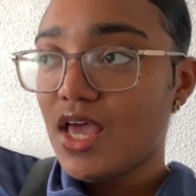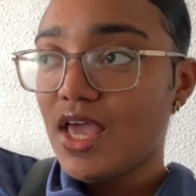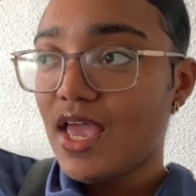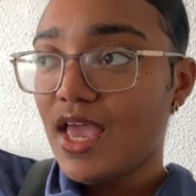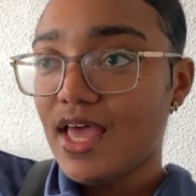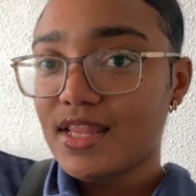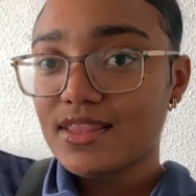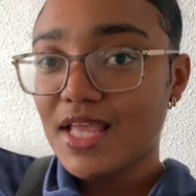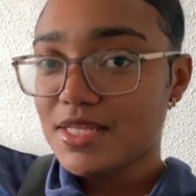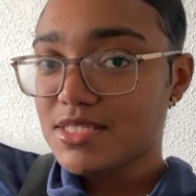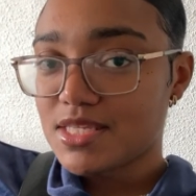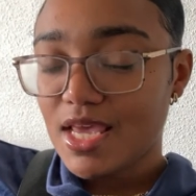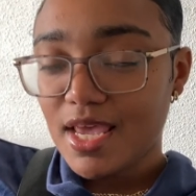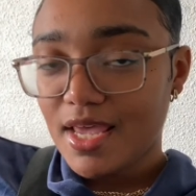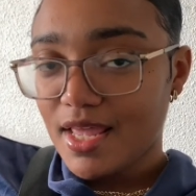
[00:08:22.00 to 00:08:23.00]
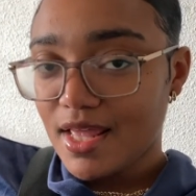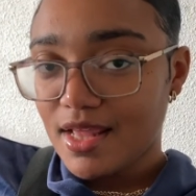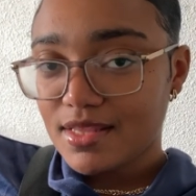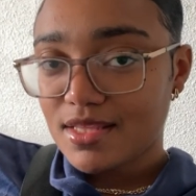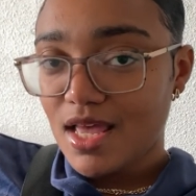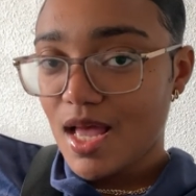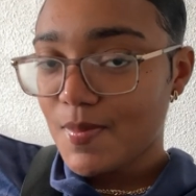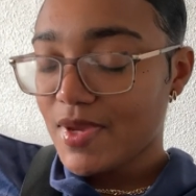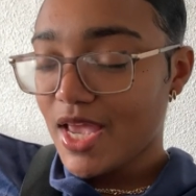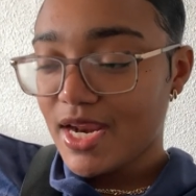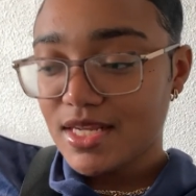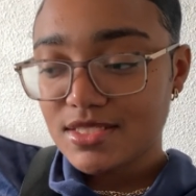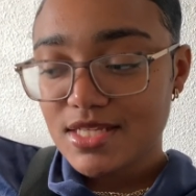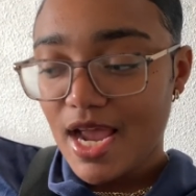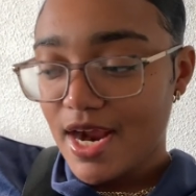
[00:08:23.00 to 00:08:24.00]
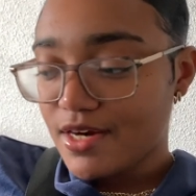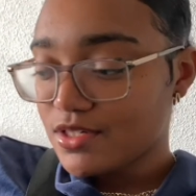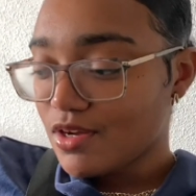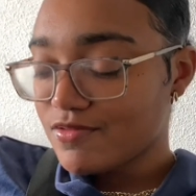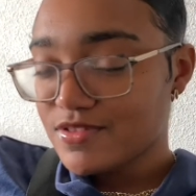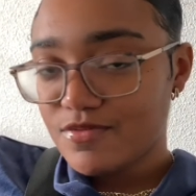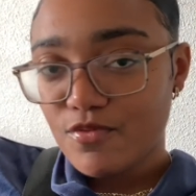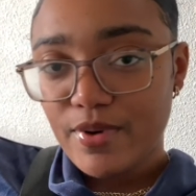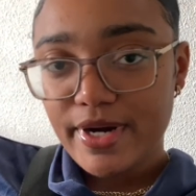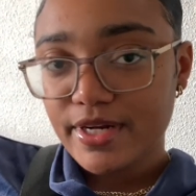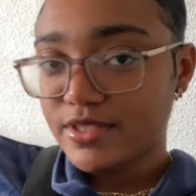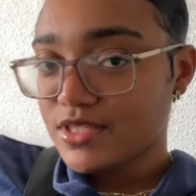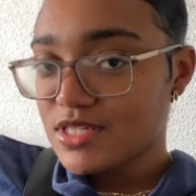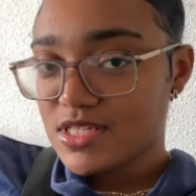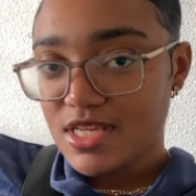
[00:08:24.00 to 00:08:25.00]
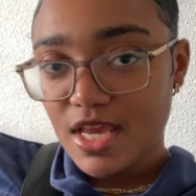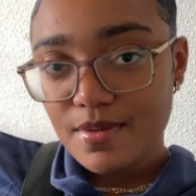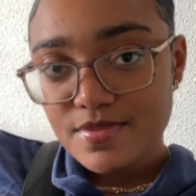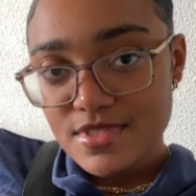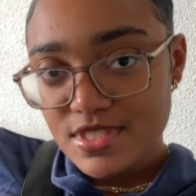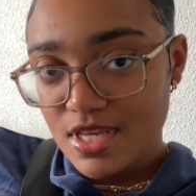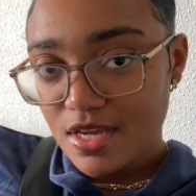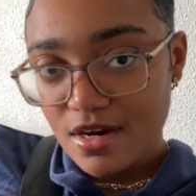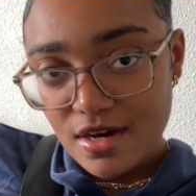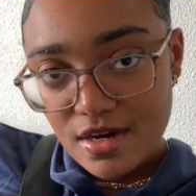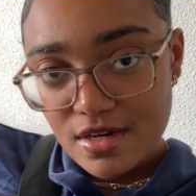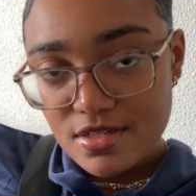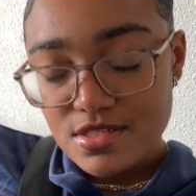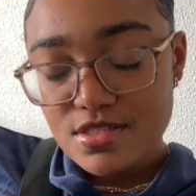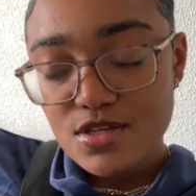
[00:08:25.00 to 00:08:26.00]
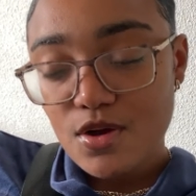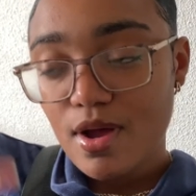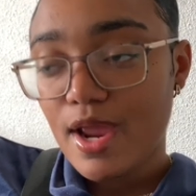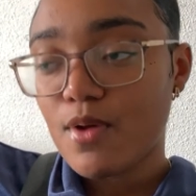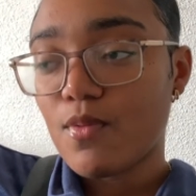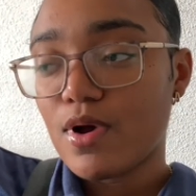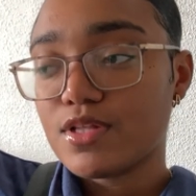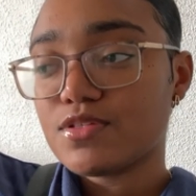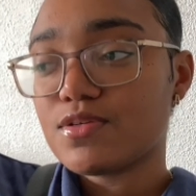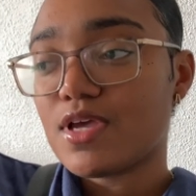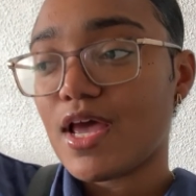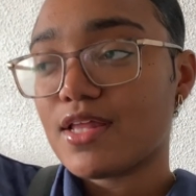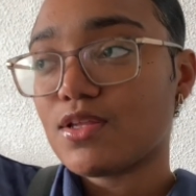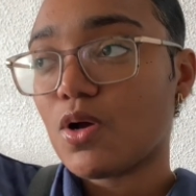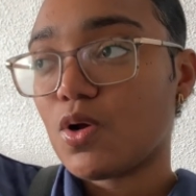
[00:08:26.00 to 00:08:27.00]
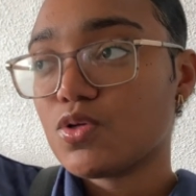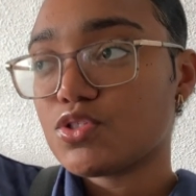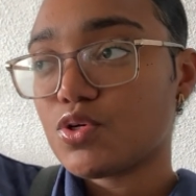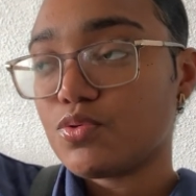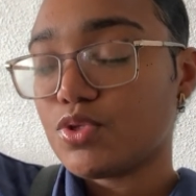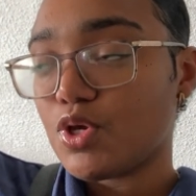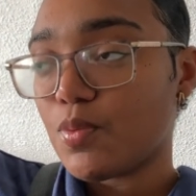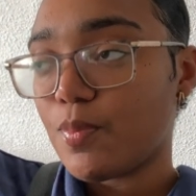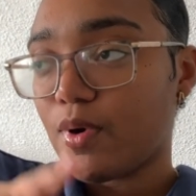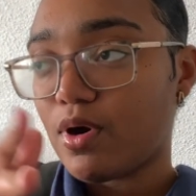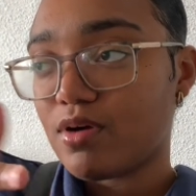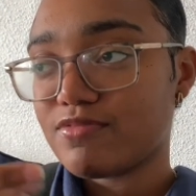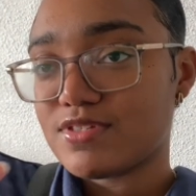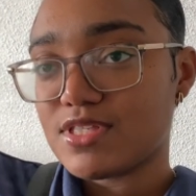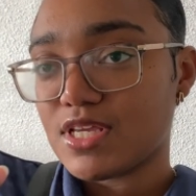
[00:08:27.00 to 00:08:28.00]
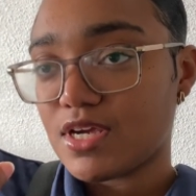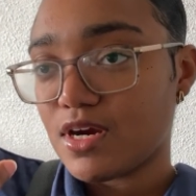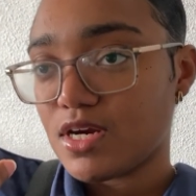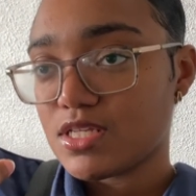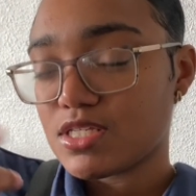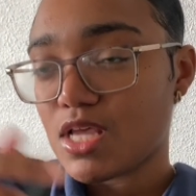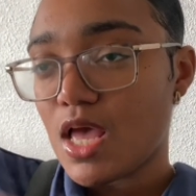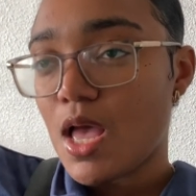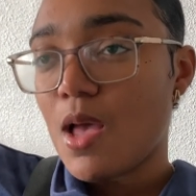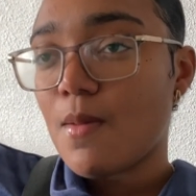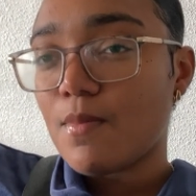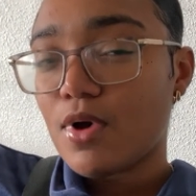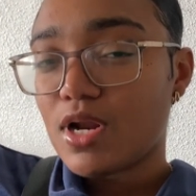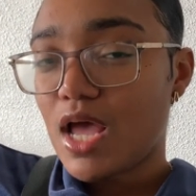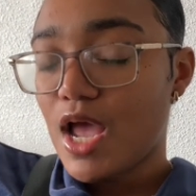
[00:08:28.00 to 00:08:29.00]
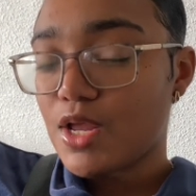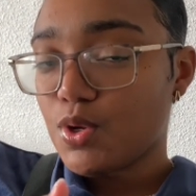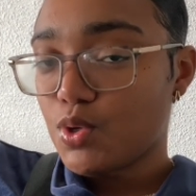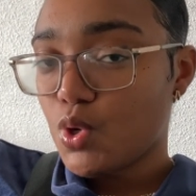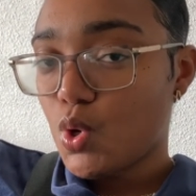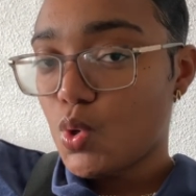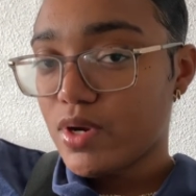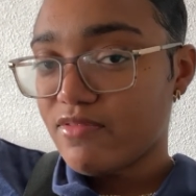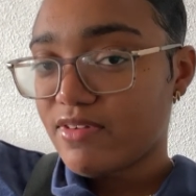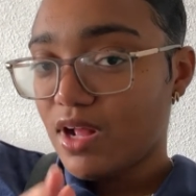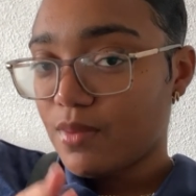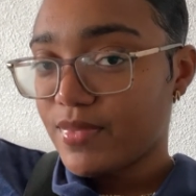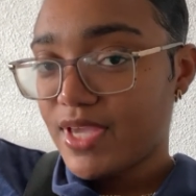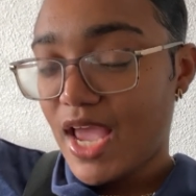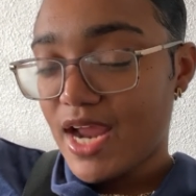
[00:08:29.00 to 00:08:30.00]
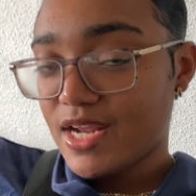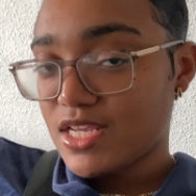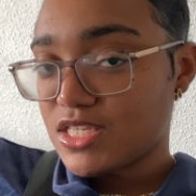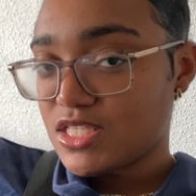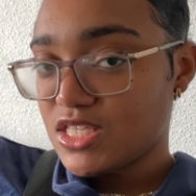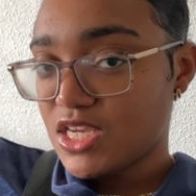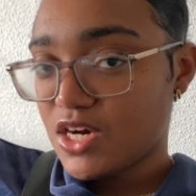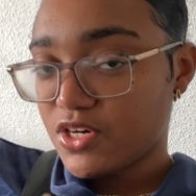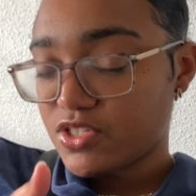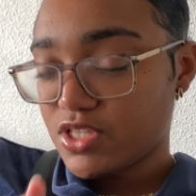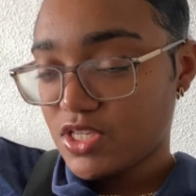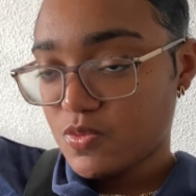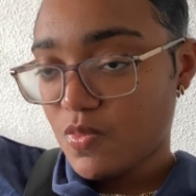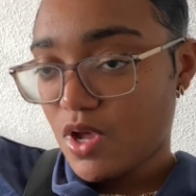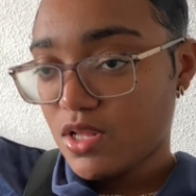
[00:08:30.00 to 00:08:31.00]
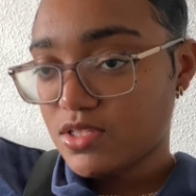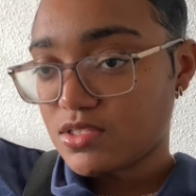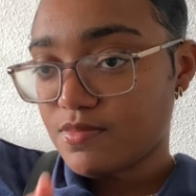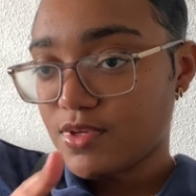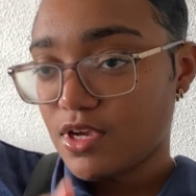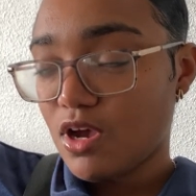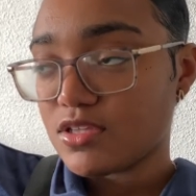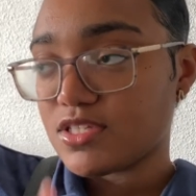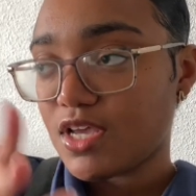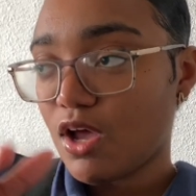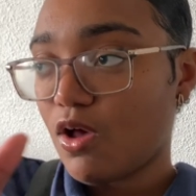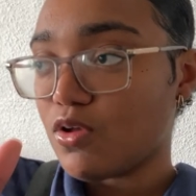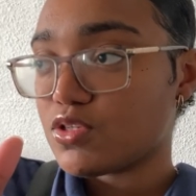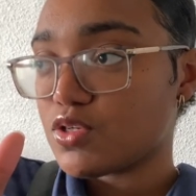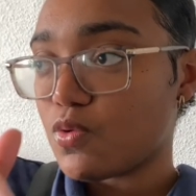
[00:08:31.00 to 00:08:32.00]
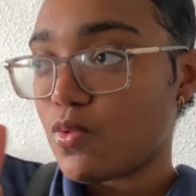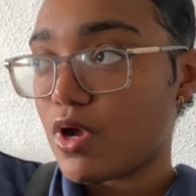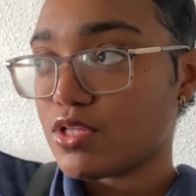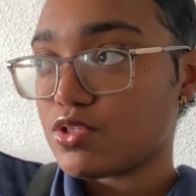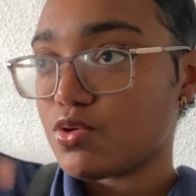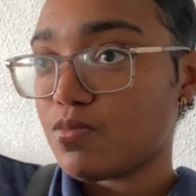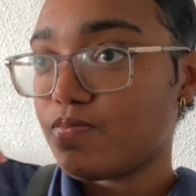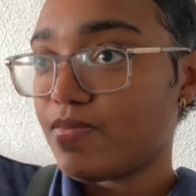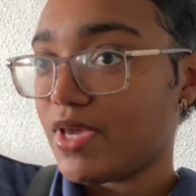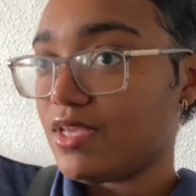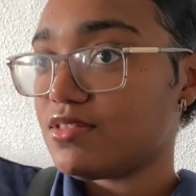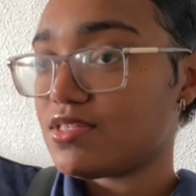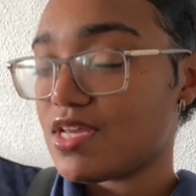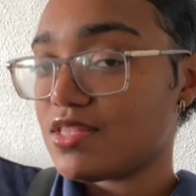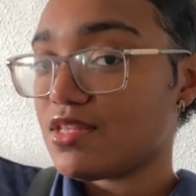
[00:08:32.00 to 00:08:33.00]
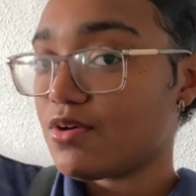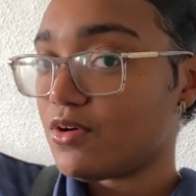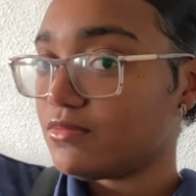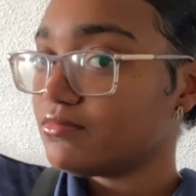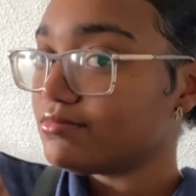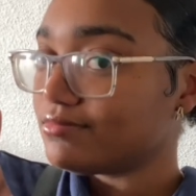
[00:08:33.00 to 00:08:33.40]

And that's it. I'm getting tired of wearing the same sneakers, so I want to get also new pair of sneakers. But I don't know if I'll be getting sneakers this month, because I also want to paint in the